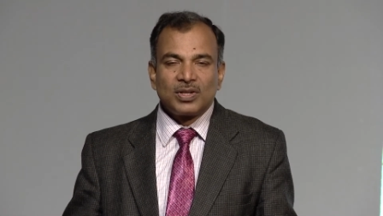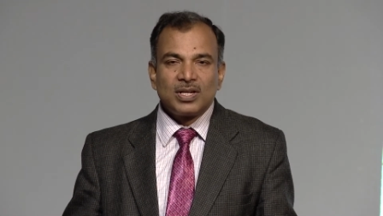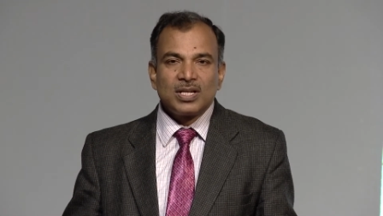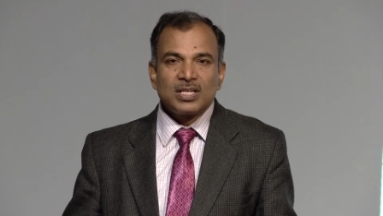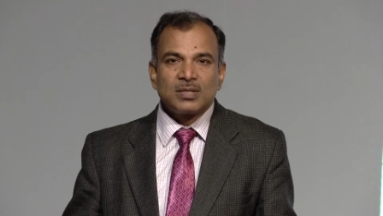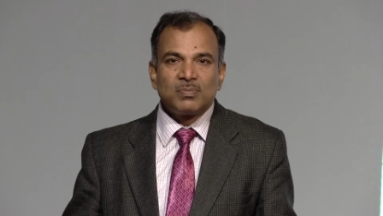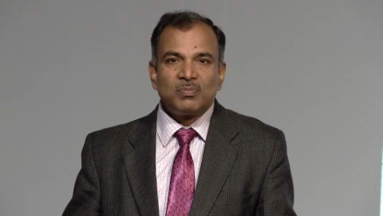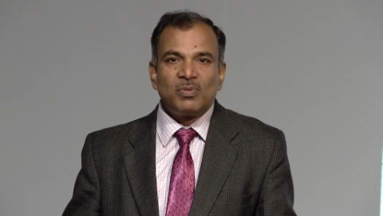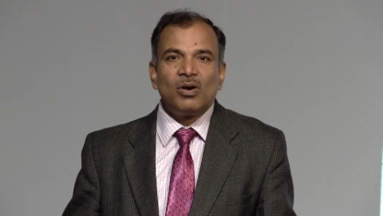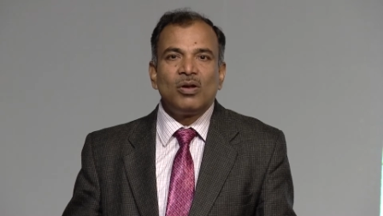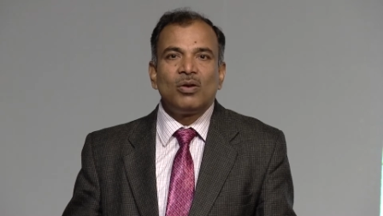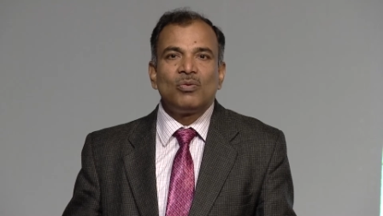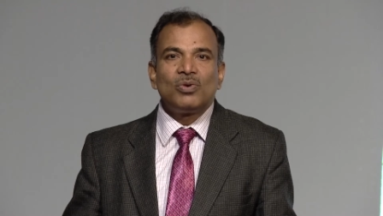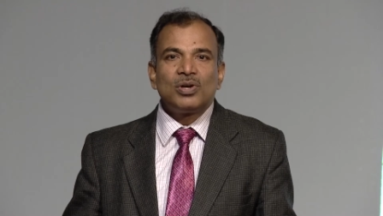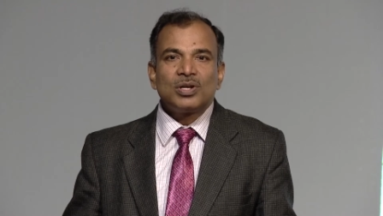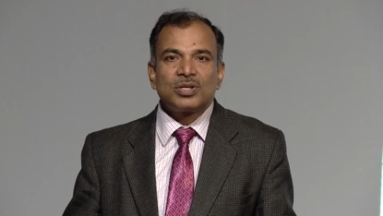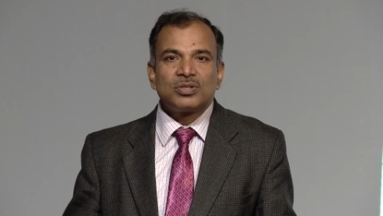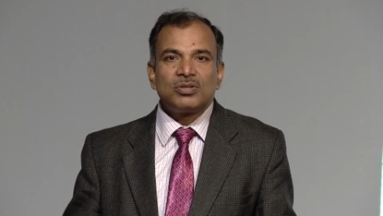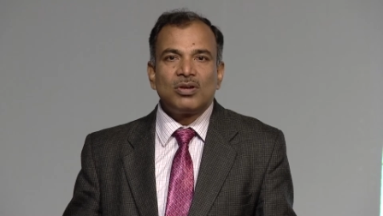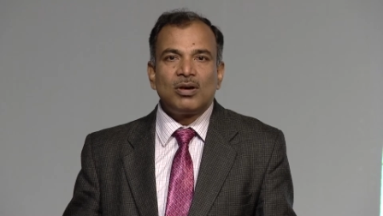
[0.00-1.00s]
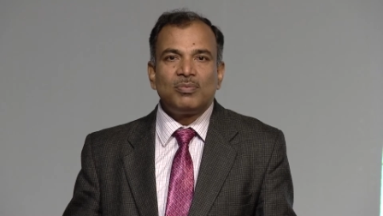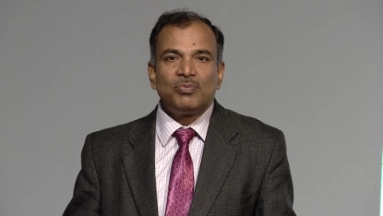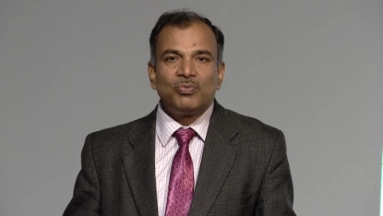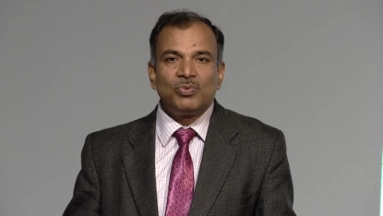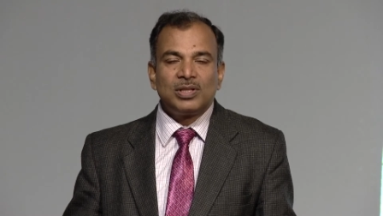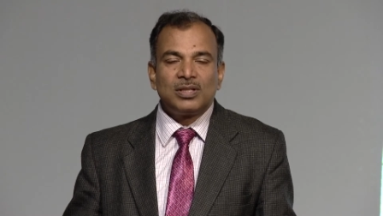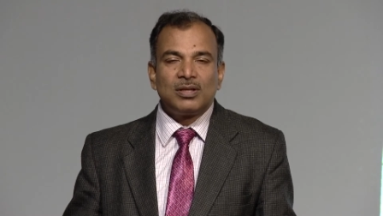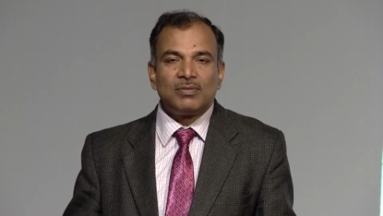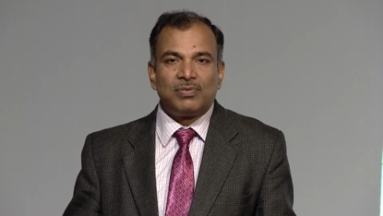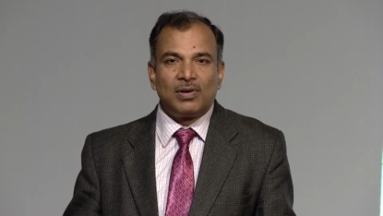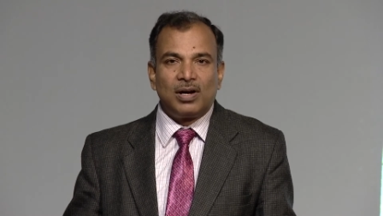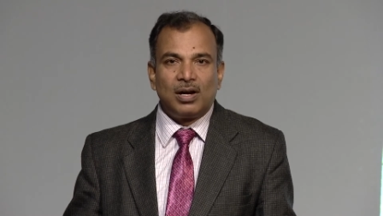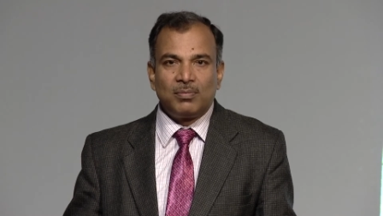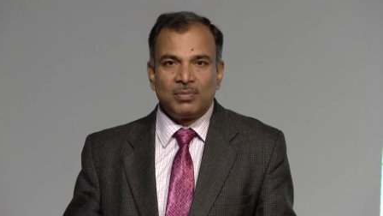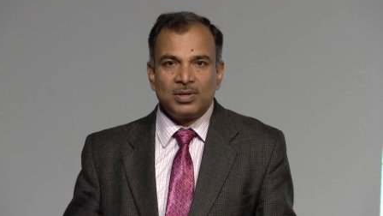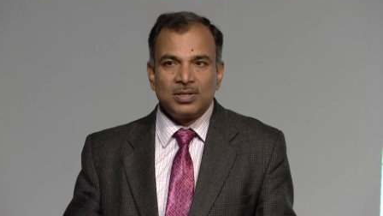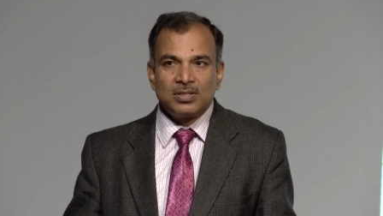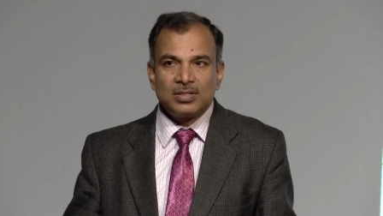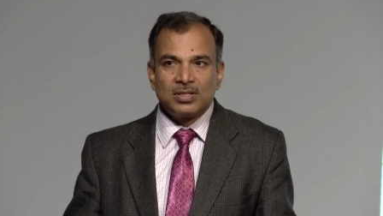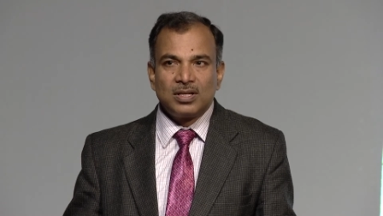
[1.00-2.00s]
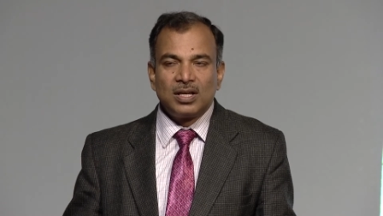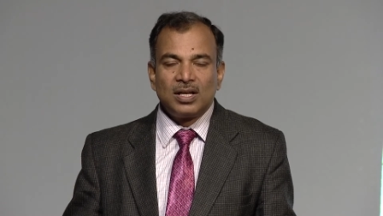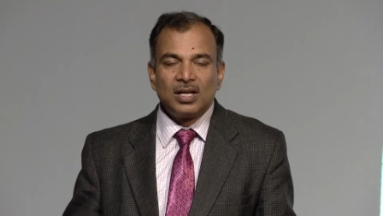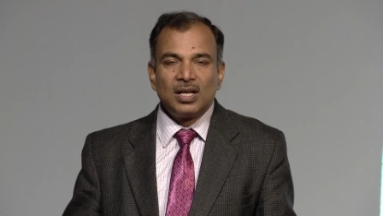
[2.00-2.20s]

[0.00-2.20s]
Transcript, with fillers: a small workshop with the farmers.